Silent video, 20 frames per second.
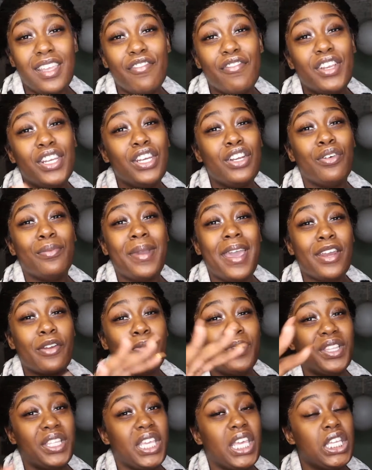It really don't matter
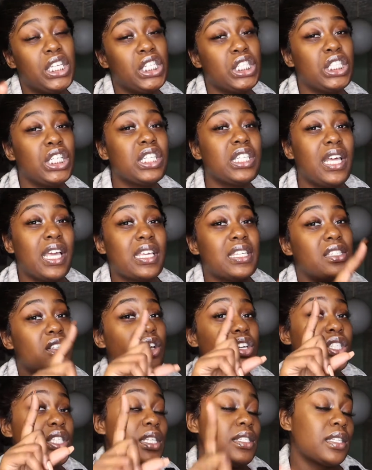what the kitchen look like as
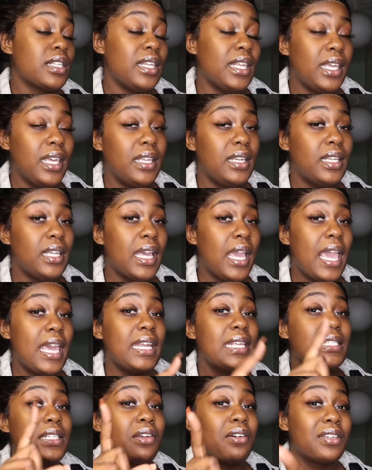long as it's clean
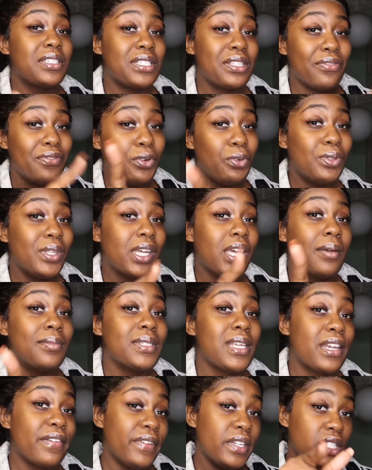and as long as the food that
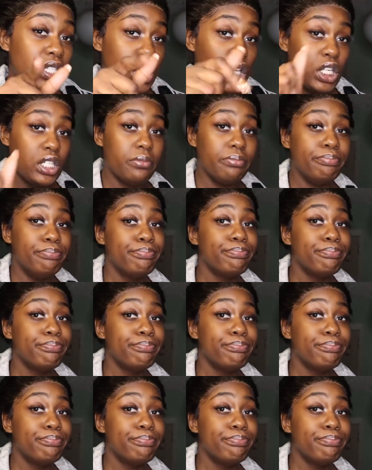comes out of it is good.